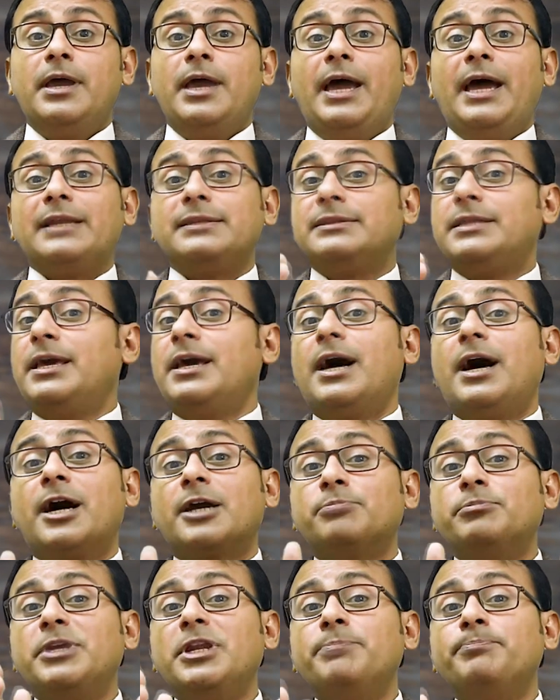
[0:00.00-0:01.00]
And they
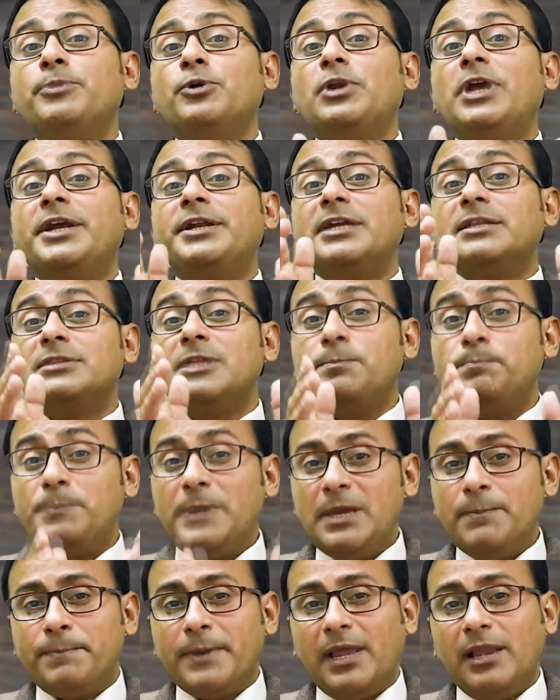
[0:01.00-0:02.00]
are manipulating the
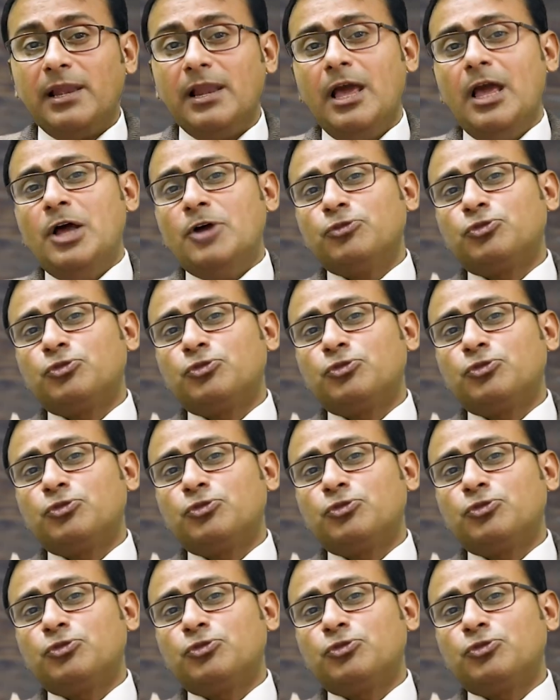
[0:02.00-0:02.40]
people.